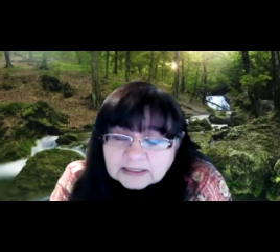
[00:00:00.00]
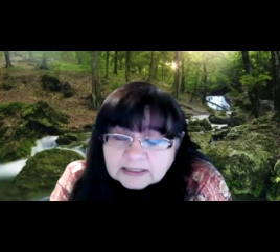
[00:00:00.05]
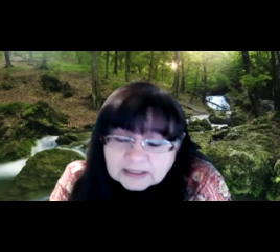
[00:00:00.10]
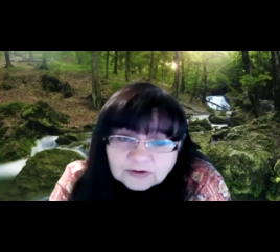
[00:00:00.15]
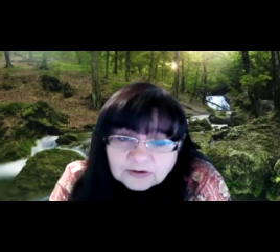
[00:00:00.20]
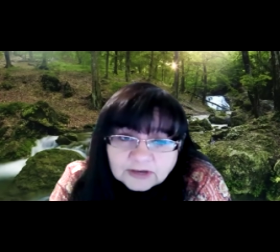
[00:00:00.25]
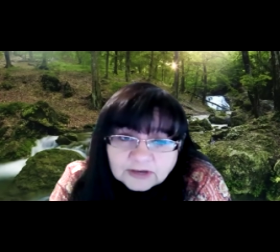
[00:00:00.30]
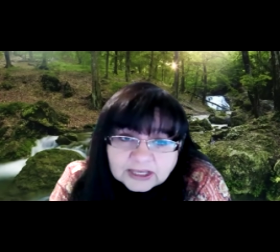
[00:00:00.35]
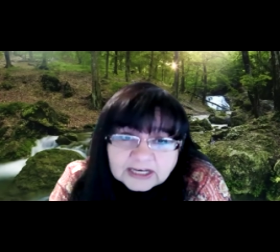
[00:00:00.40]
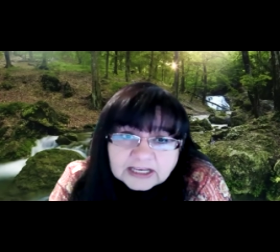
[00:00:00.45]

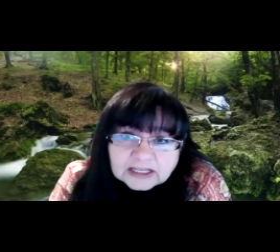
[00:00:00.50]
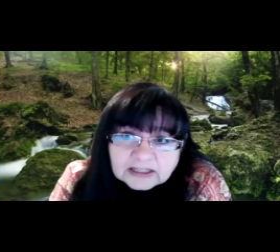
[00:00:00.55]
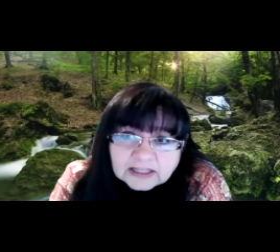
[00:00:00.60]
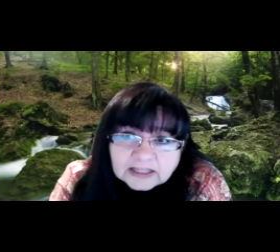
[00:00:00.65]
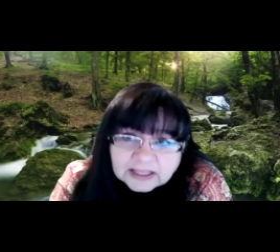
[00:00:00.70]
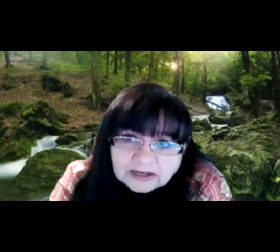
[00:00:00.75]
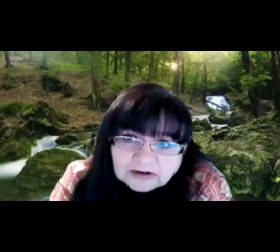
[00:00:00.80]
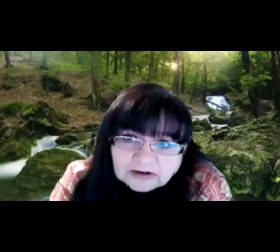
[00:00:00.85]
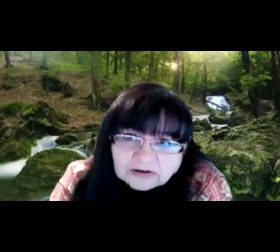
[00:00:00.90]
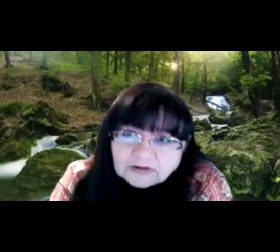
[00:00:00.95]
getting a
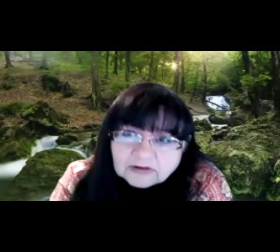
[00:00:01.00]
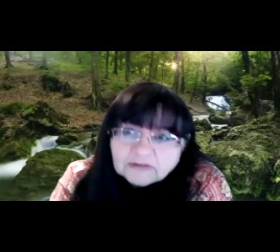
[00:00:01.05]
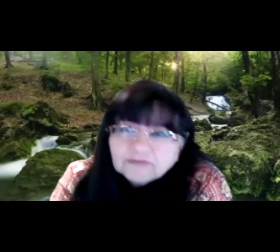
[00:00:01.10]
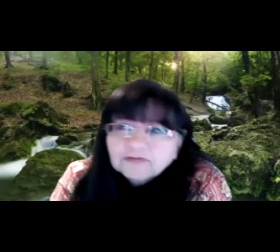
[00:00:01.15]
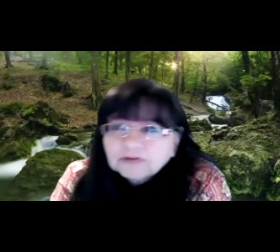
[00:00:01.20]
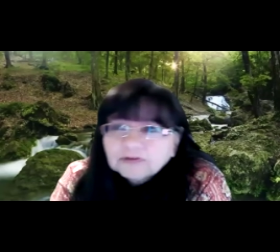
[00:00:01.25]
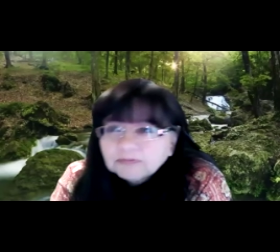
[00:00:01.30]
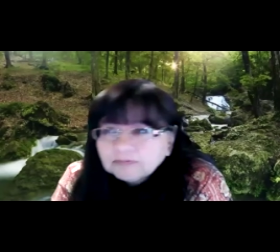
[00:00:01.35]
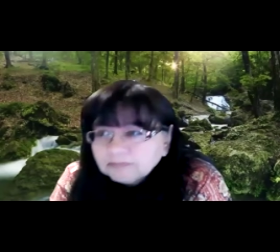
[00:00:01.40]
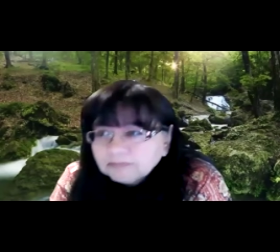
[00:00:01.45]
letter
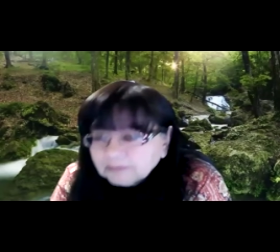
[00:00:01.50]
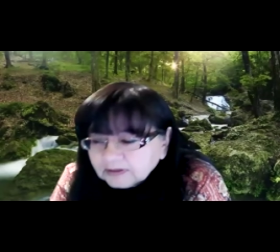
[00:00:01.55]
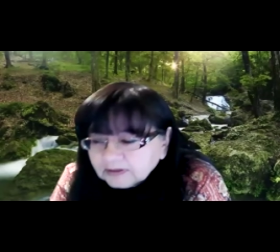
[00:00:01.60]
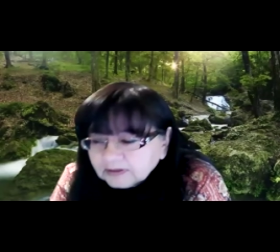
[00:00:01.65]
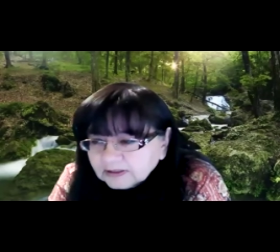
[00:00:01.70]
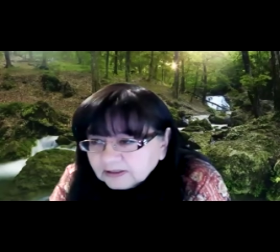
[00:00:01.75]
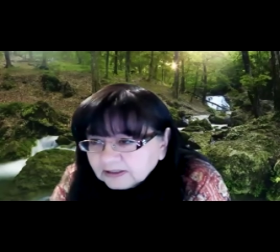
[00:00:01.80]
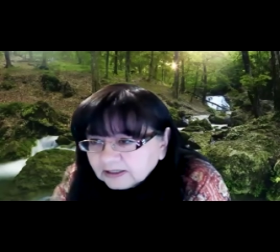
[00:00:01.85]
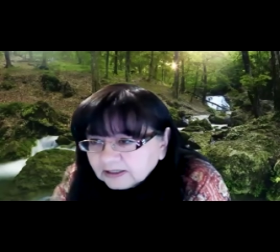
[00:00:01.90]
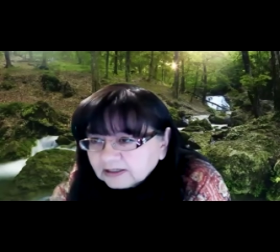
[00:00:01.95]
from
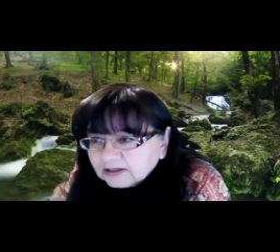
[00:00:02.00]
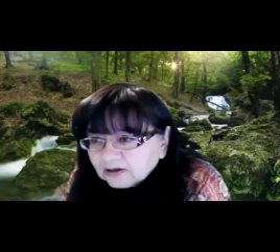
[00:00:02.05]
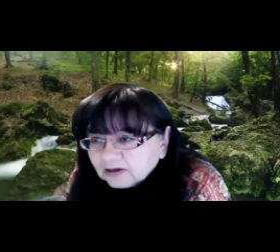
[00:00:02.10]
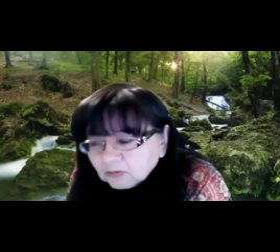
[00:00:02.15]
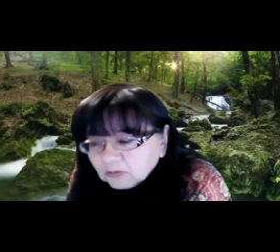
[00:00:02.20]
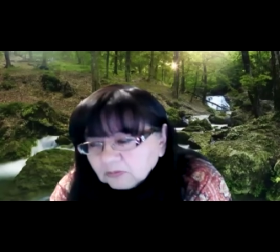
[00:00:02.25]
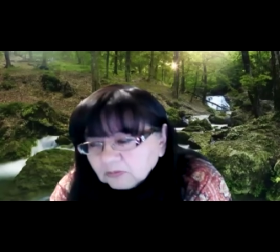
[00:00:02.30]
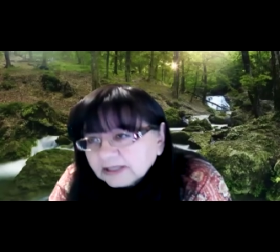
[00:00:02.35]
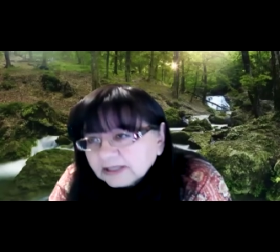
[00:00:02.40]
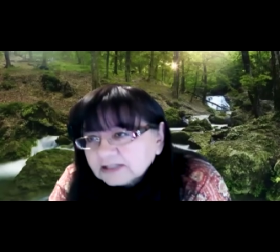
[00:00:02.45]

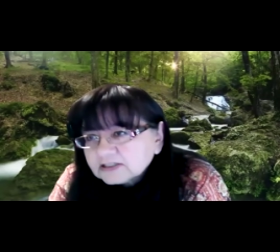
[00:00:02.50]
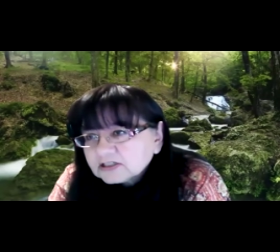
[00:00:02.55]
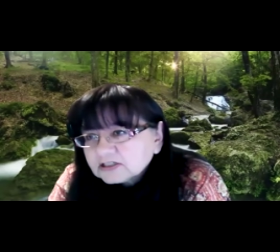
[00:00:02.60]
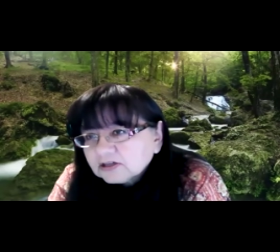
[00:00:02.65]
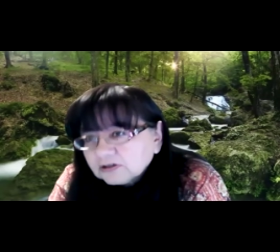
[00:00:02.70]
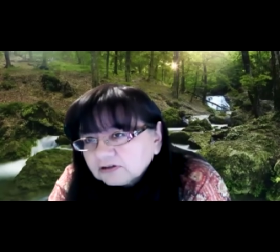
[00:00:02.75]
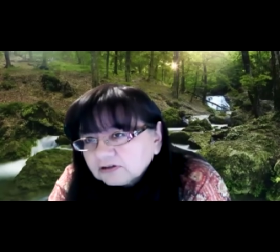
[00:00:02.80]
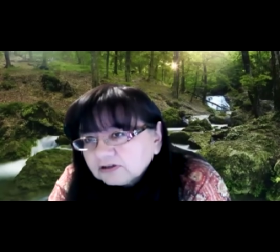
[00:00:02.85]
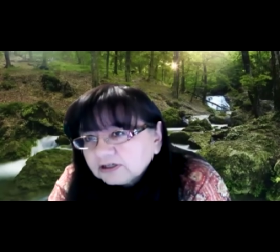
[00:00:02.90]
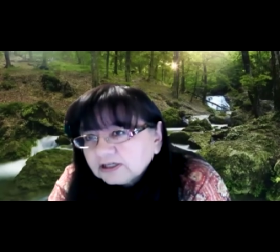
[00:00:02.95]
Homeland
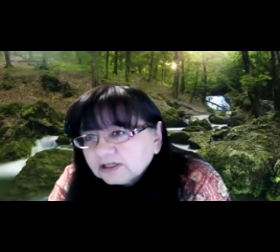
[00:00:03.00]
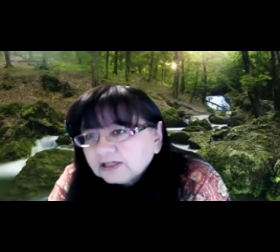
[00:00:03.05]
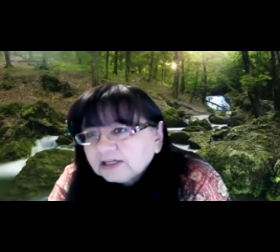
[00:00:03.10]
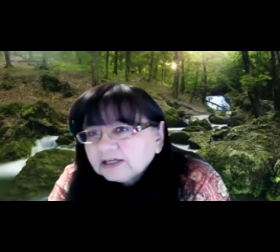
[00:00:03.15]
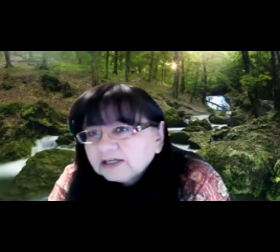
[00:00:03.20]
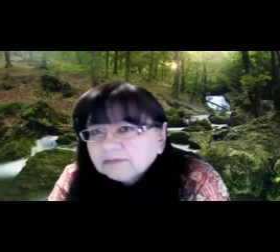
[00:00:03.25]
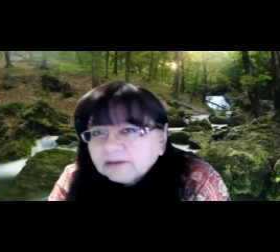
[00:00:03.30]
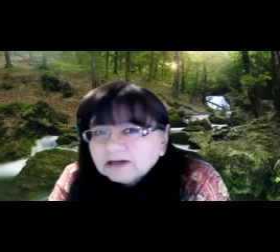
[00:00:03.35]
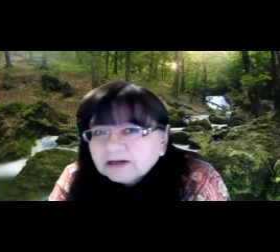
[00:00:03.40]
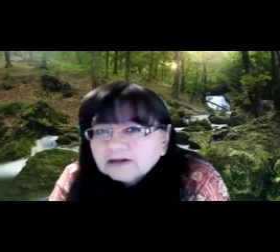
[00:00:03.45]

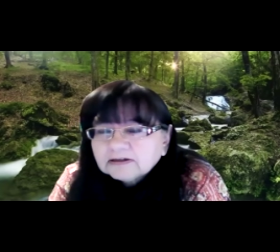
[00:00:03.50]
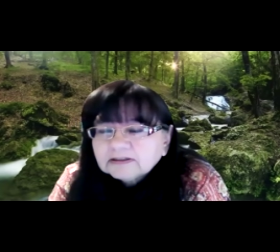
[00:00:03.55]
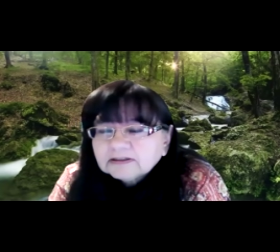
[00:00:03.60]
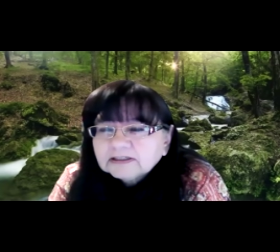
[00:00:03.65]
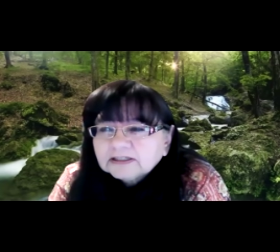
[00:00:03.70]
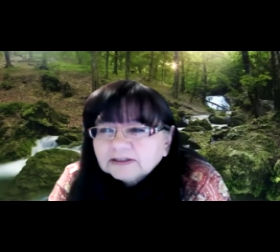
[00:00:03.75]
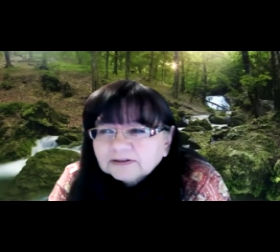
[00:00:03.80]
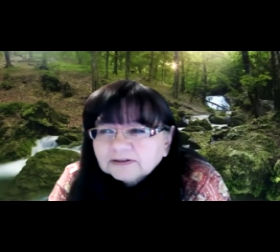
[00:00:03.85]
Security about,